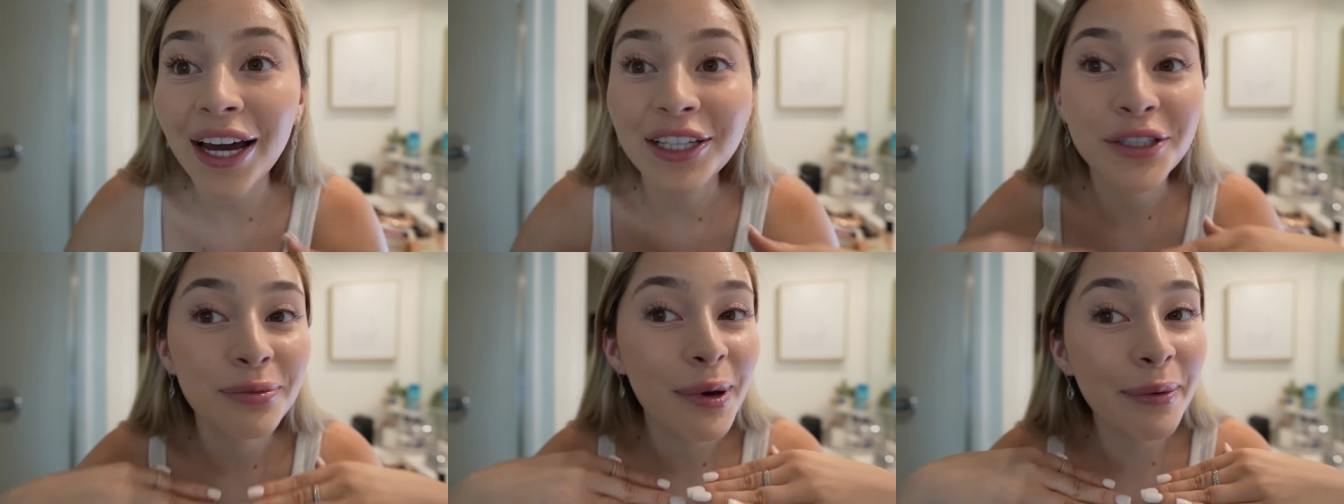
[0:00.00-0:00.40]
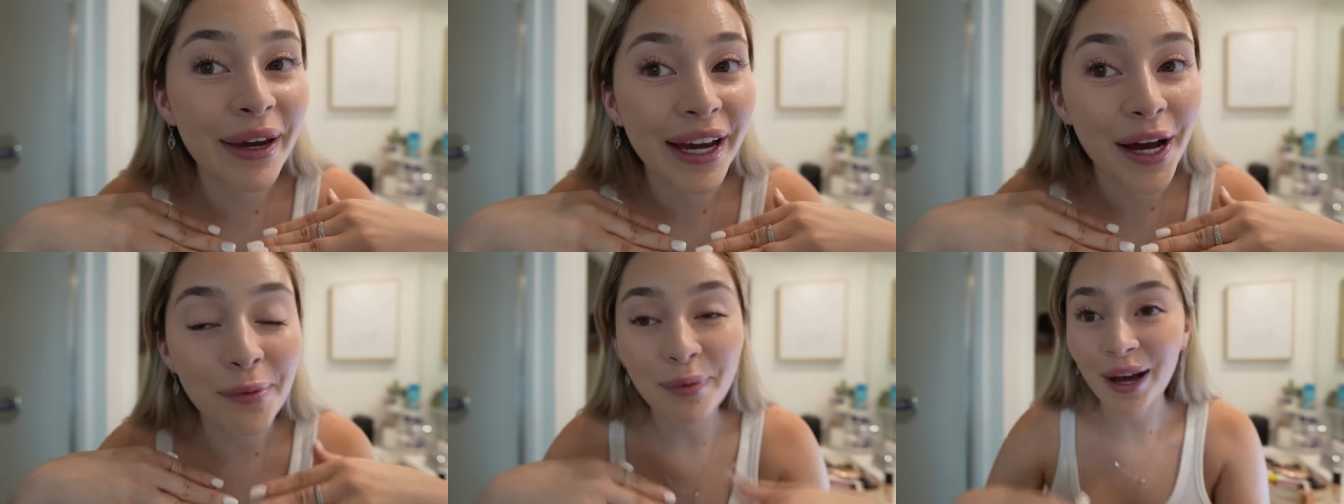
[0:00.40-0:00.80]
I do my
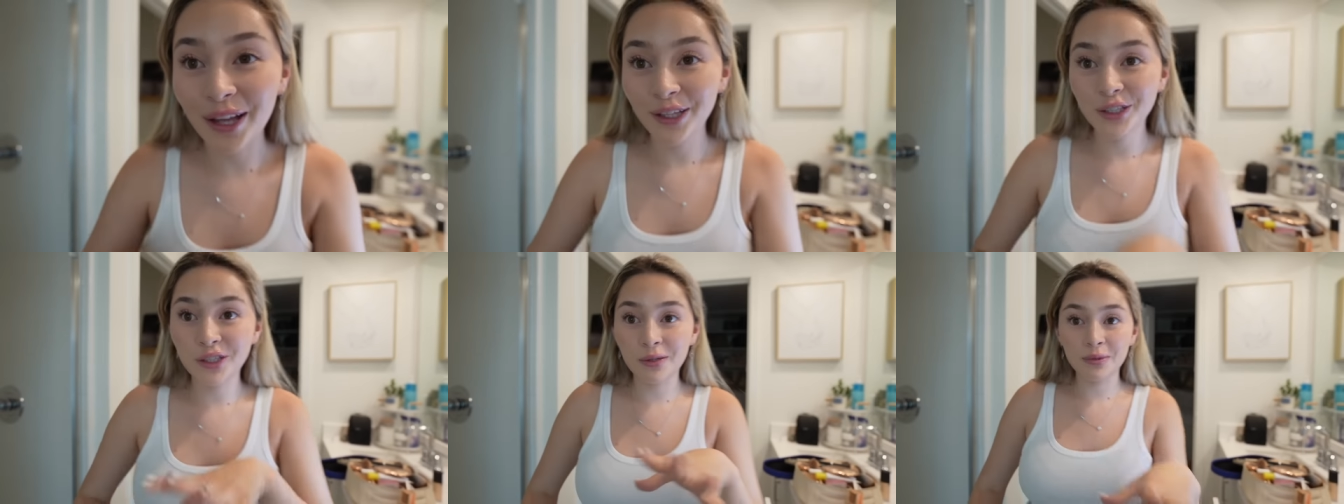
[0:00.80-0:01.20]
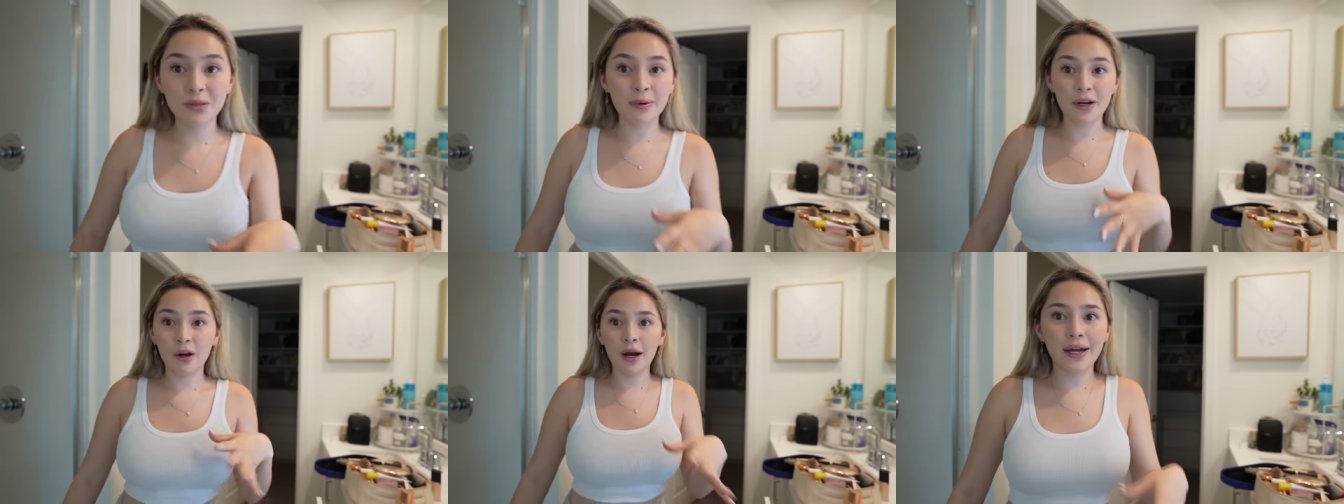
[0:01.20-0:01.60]
makeup. I look so much
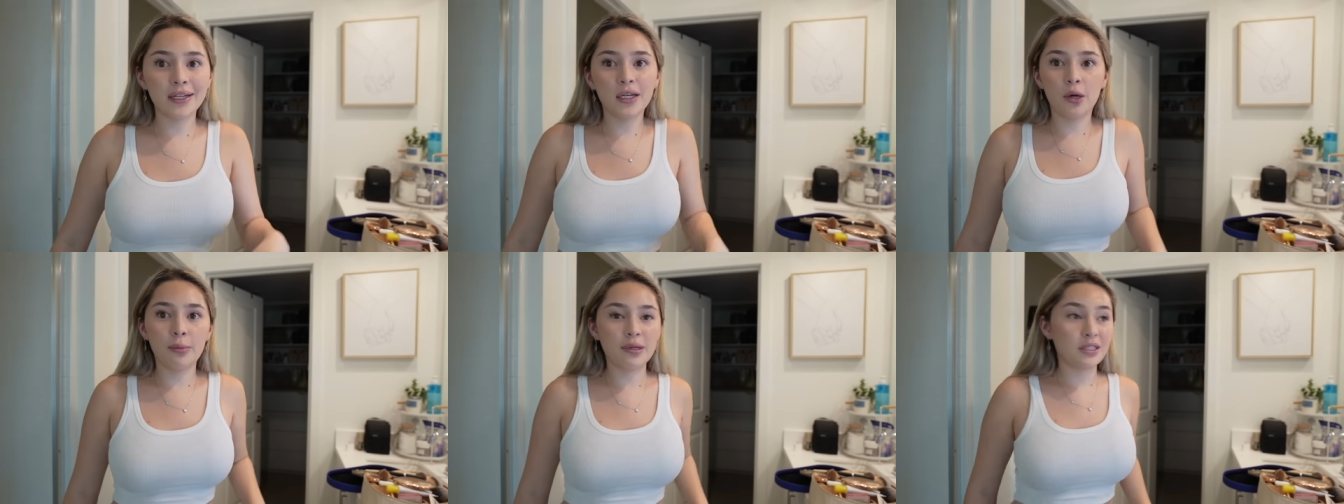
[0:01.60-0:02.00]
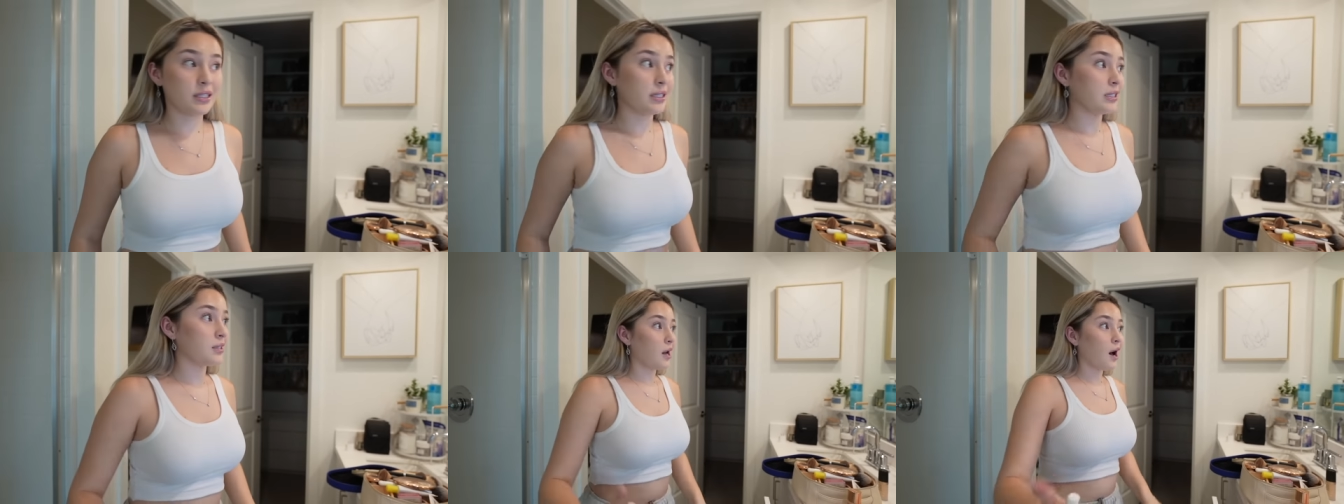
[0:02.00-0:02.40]
better. I know,
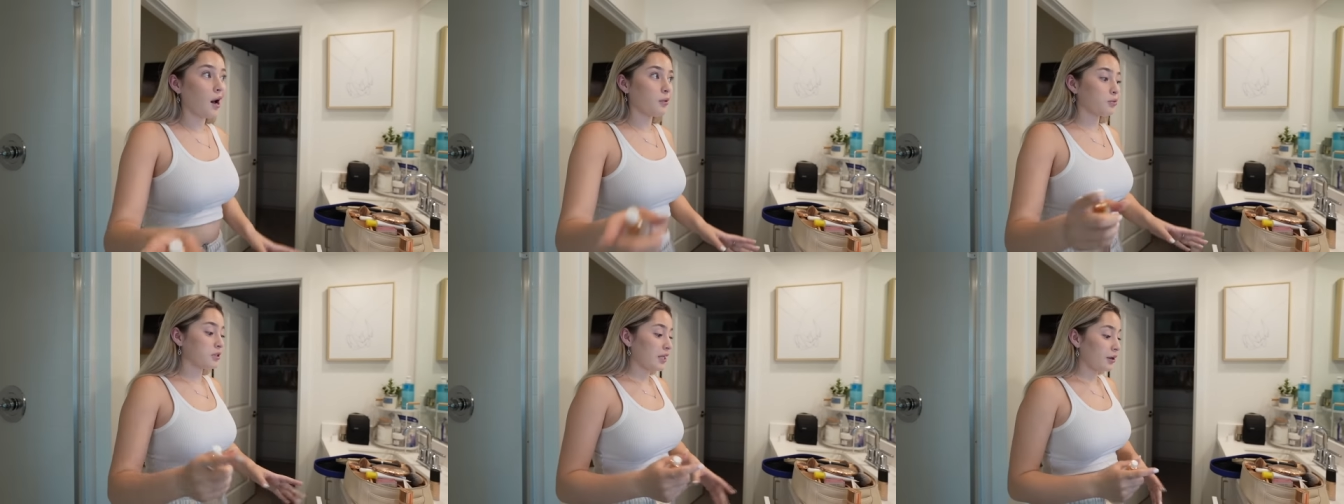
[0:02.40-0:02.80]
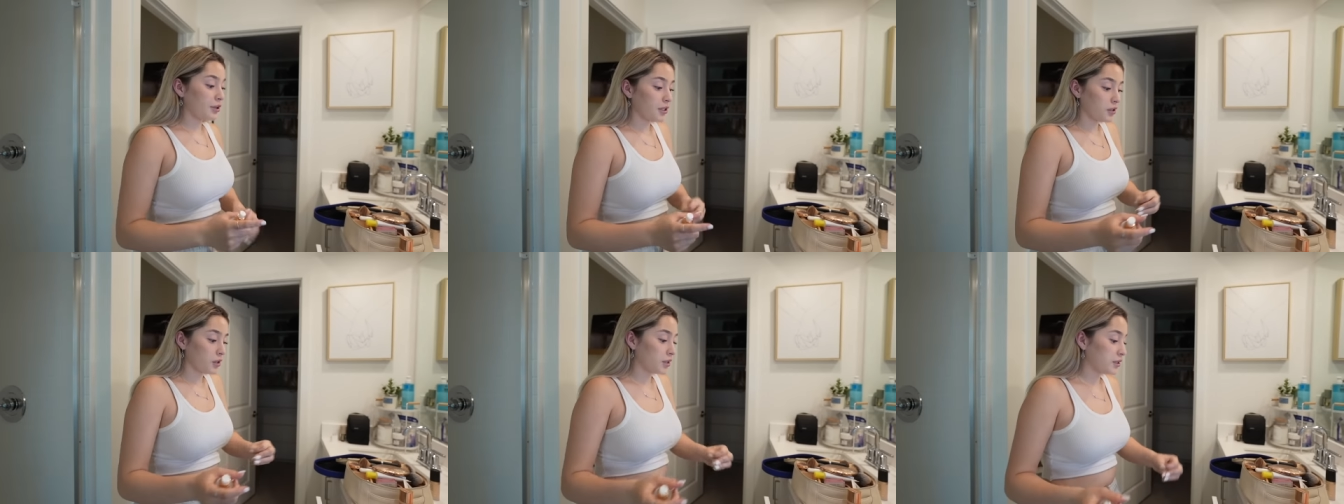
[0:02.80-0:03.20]
besties. I was
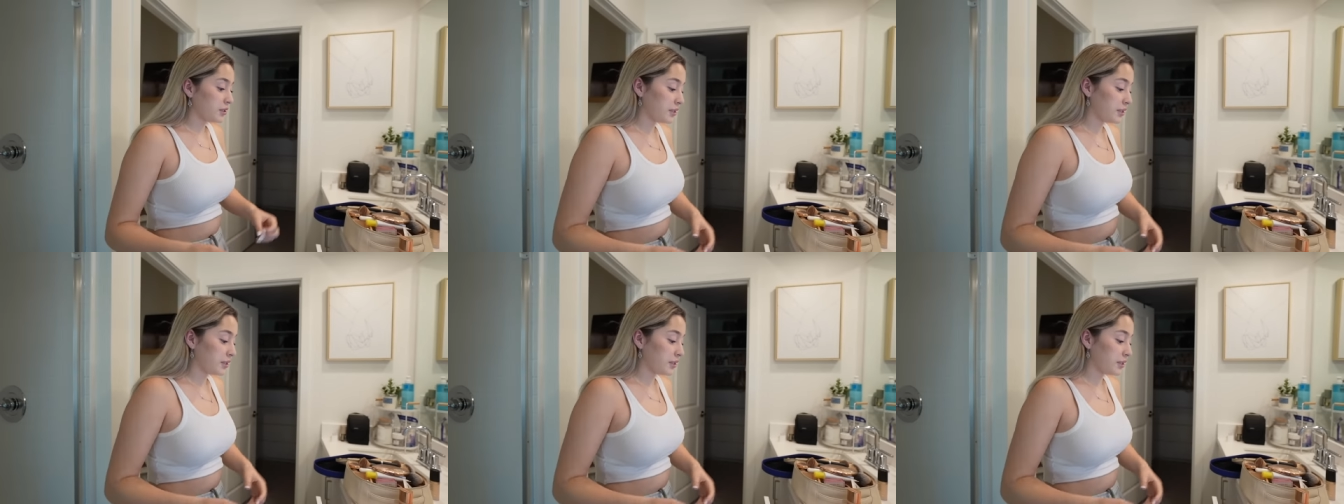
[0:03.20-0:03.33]
out here looking